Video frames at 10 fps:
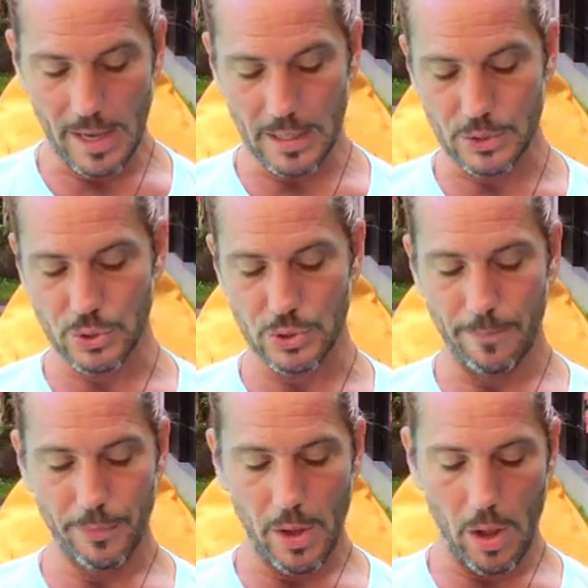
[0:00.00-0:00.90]

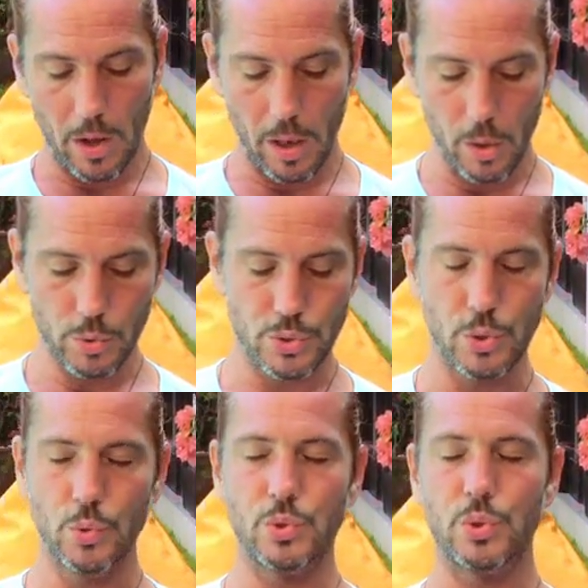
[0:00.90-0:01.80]
It's allows
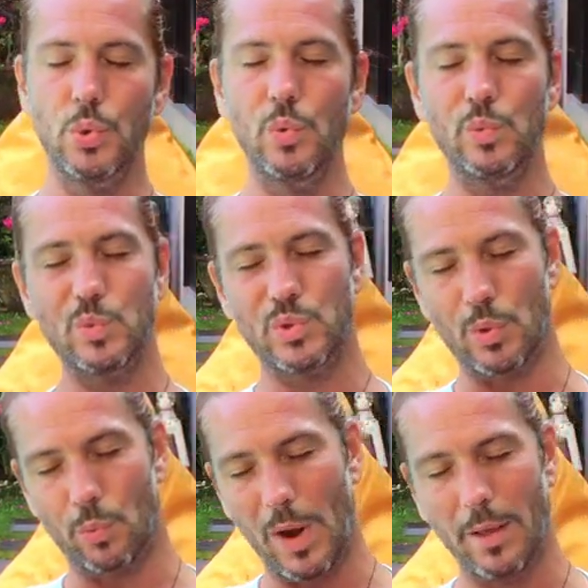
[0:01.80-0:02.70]
you to
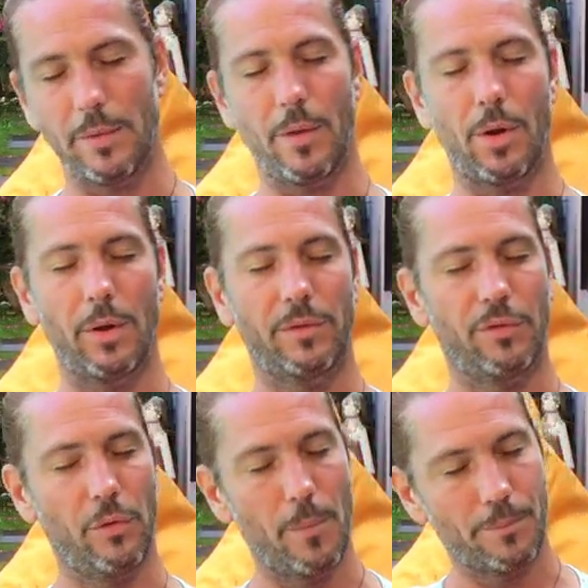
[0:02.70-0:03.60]
surrender,
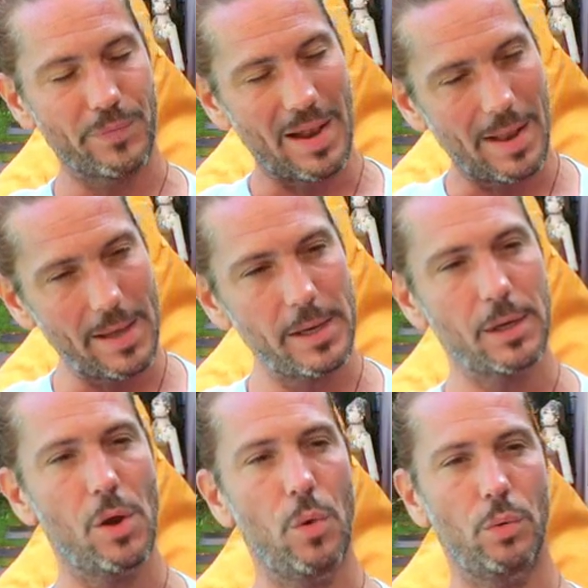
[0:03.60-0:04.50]
to let
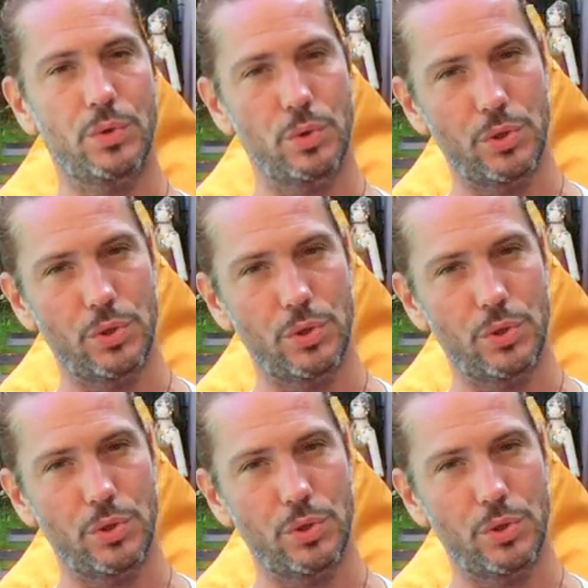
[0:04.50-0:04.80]
it go,